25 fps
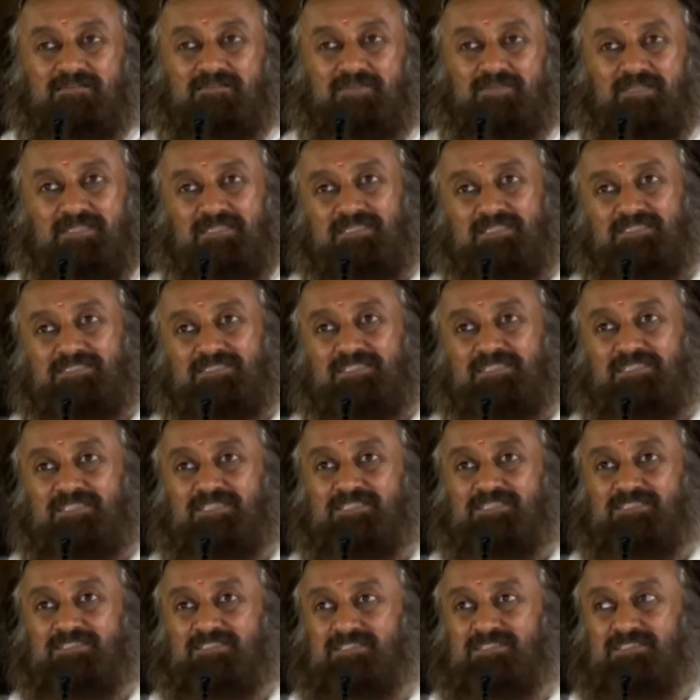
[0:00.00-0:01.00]
But then she
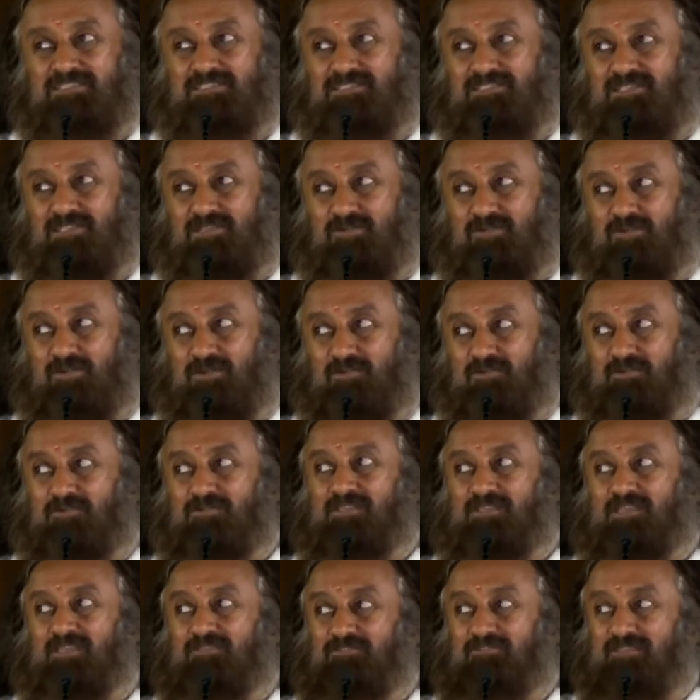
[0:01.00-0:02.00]
insisted, no, I
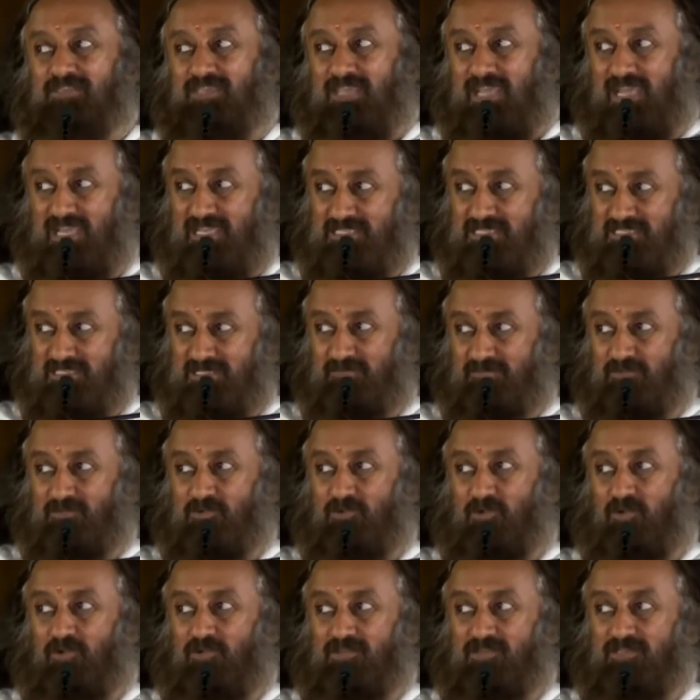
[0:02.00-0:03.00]
go. Then we had some
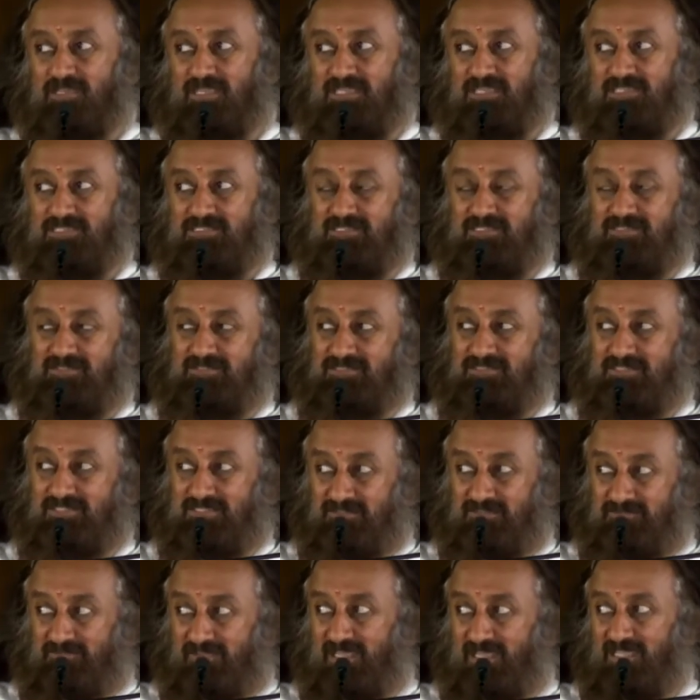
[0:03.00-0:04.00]
contacts and
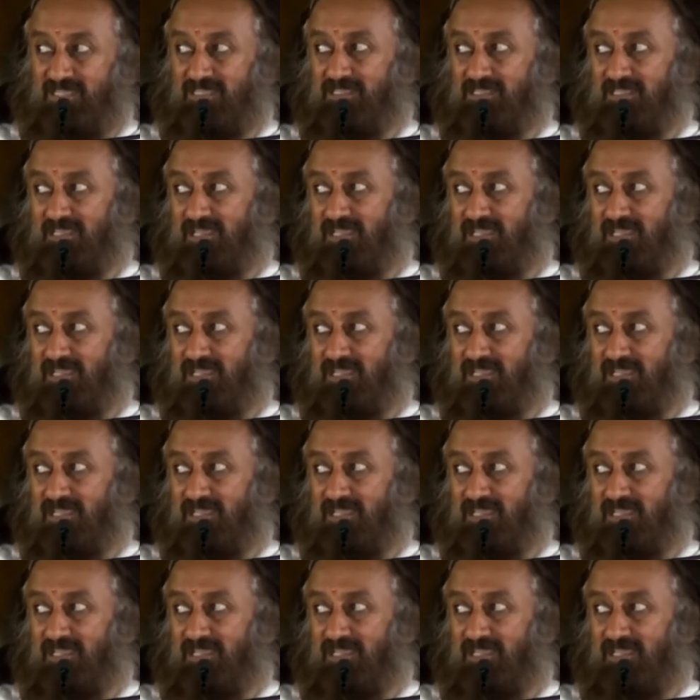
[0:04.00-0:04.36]
she went